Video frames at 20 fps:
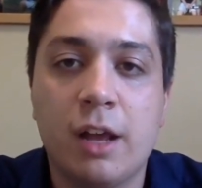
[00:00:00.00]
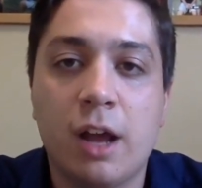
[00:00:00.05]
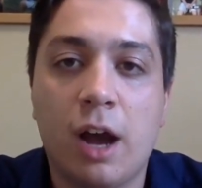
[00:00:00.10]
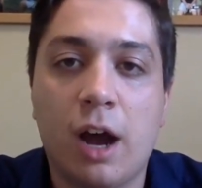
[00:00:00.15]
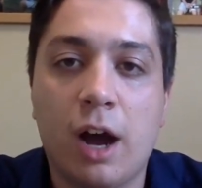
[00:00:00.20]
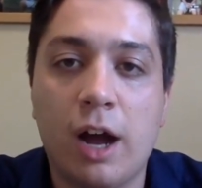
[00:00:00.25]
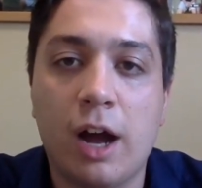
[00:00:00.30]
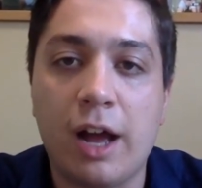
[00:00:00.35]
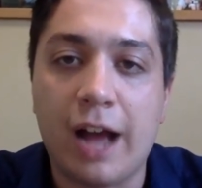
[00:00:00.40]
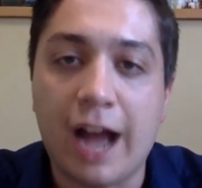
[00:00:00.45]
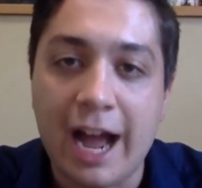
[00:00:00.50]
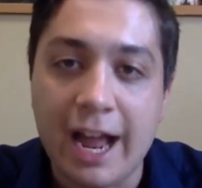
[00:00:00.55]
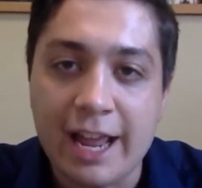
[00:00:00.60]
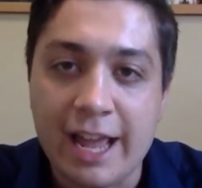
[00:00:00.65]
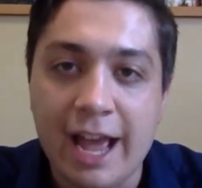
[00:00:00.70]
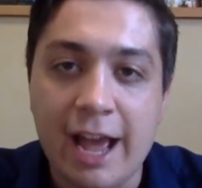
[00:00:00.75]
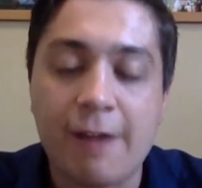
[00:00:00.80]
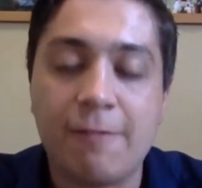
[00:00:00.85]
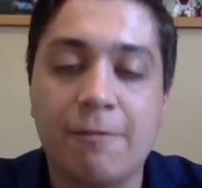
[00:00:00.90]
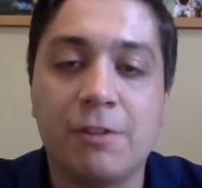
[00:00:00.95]

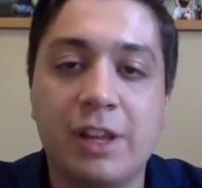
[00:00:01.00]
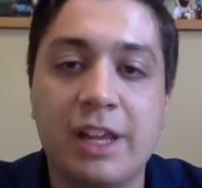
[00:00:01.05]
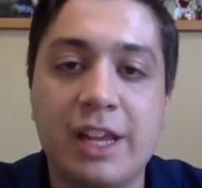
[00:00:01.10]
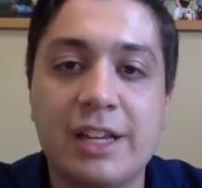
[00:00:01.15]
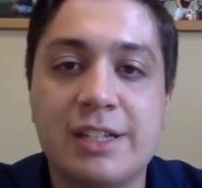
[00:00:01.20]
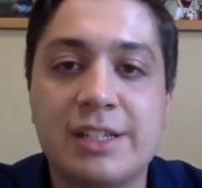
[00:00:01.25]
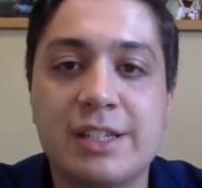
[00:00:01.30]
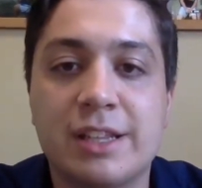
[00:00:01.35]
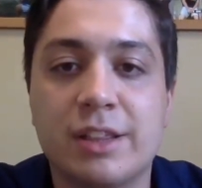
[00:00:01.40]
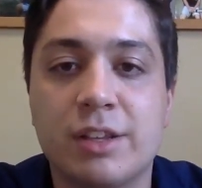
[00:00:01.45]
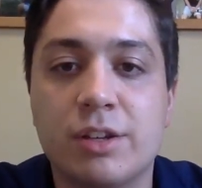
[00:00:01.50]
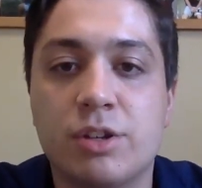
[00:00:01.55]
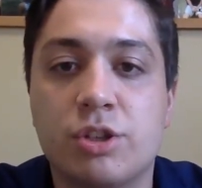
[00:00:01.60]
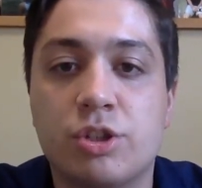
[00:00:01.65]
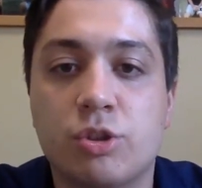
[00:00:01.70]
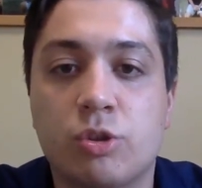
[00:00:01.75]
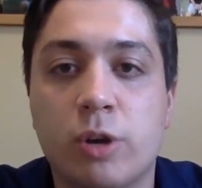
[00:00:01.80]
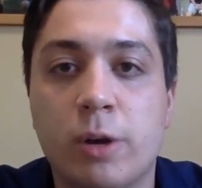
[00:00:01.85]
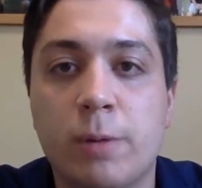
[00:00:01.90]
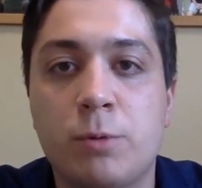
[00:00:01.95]
I have links in the
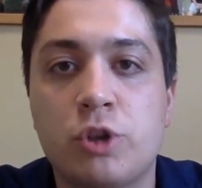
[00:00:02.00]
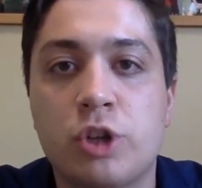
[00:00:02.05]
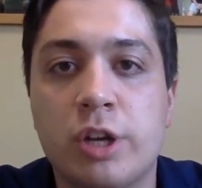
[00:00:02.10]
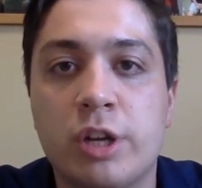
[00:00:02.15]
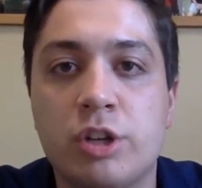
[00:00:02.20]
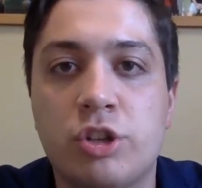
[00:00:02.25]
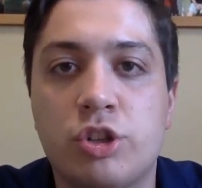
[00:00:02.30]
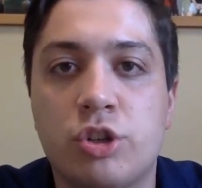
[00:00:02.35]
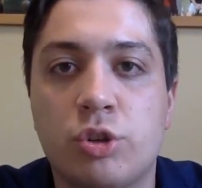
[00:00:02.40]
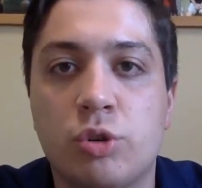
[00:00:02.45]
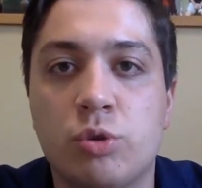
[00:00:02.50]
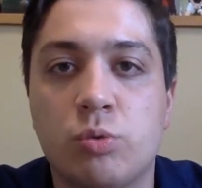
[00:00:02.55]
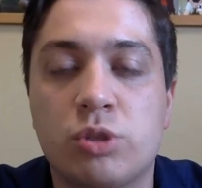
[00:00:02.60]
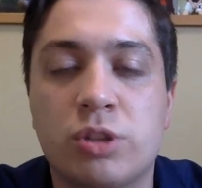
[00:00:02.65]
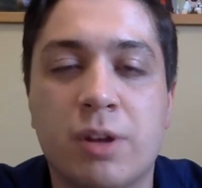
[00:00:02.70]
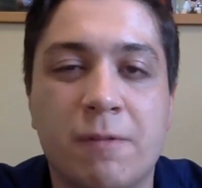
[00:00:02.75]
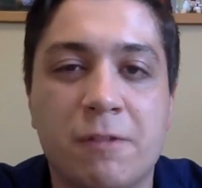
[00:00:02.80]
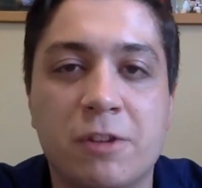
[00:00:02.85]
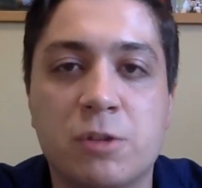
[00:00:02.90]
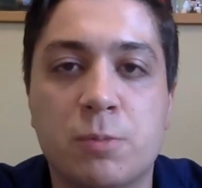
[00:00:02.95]
description to
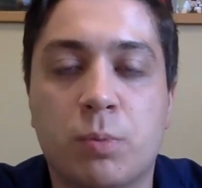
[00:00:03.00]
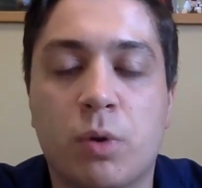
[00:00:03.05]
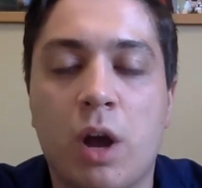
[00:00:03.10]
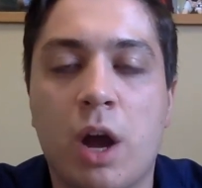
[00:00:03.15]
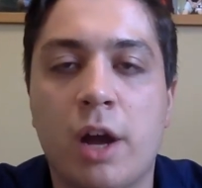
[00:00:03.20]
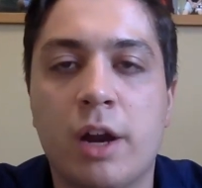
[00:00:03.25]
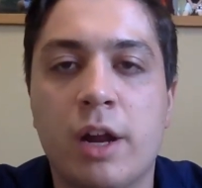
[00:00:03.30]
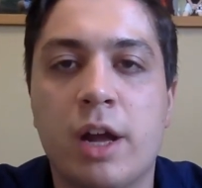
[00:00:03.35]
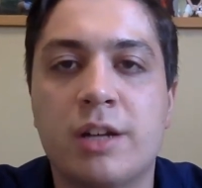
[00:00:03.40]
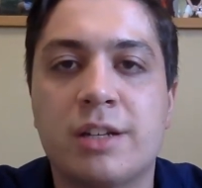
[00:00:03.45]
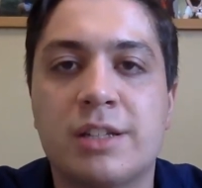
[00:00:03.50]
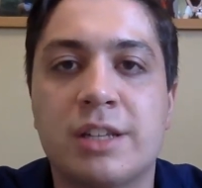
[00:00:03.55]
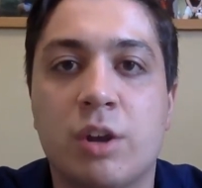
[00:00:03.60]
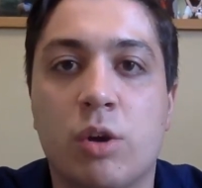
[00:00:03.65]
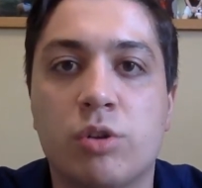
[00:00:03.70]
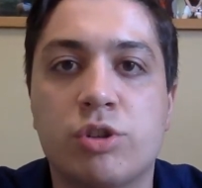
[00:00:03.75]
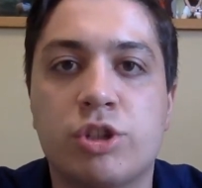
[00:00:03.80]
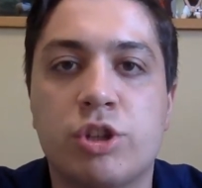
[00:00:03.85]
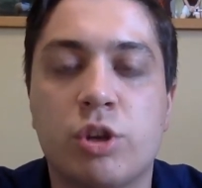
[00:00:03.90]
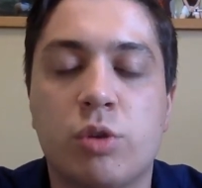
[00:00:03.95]
some of his products
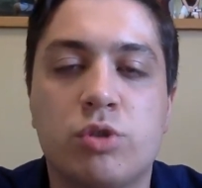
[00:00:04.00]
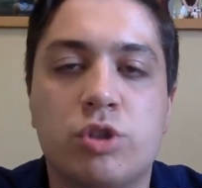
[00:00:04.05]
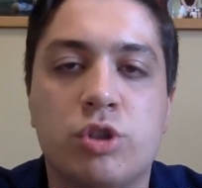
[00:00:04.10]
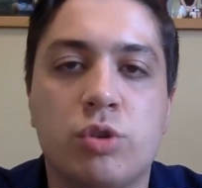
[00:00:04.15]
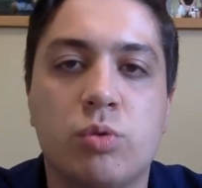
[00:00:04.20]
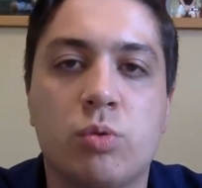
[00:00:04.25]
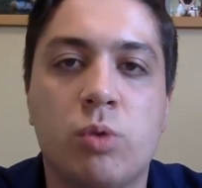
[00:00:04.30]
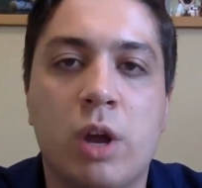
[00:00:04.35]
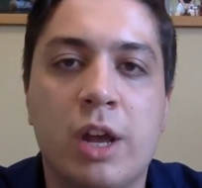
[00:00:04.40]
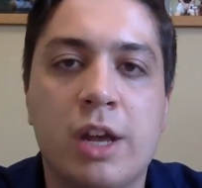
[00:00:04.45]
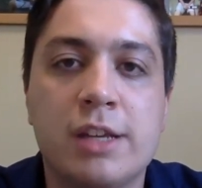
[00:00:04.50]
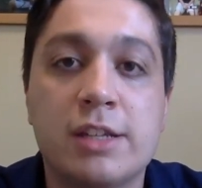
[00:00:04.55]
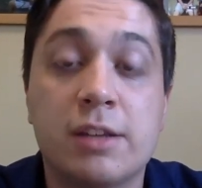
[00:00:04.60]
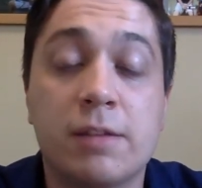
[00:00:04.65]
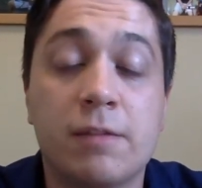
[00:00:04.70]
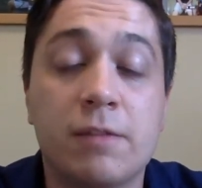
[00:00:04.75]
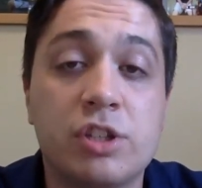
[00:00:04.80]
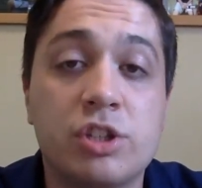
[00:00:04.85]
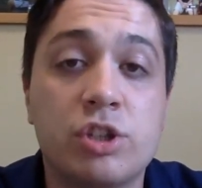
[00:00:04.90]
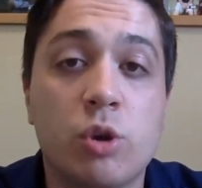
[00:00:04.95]
and also to
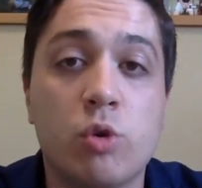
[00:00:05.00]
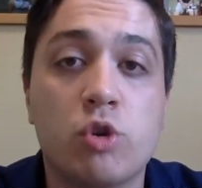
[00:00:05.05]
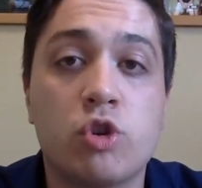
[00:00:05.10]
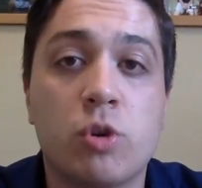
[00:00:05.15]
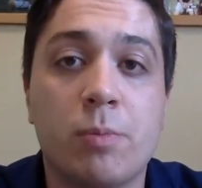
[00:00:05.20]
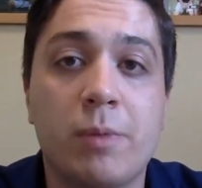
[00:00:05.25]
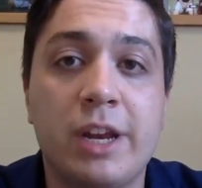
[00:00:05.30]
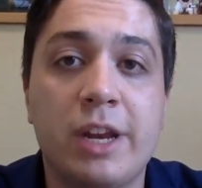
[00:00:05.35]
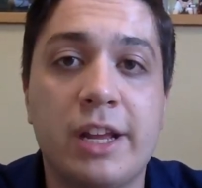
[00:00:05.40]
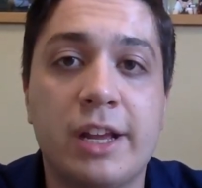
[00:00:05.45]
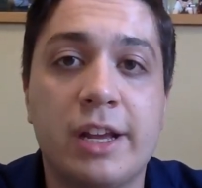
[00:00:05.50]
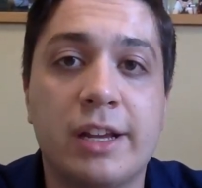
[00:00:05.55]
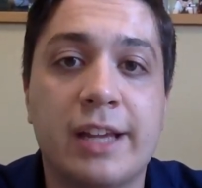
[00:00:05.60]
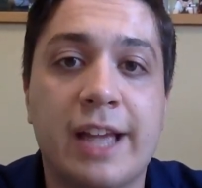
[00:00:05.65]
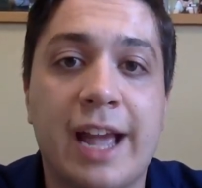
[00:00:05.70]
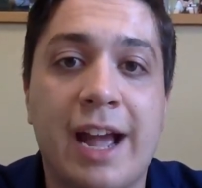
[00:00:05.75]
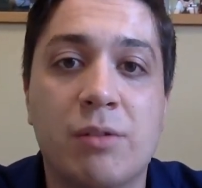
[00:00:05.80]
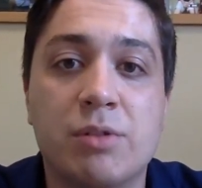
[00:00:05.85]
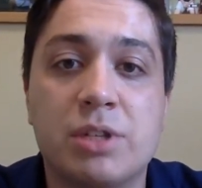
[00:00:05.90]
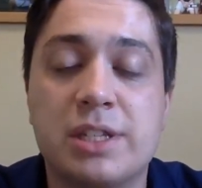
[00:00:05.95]
some of his social media
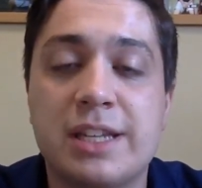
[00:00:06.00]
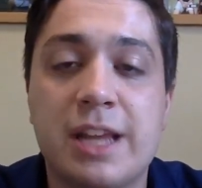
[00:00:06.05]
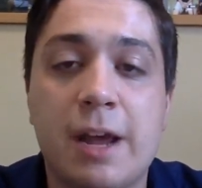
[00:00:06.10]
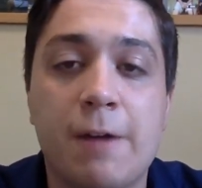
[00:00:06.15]
accounts.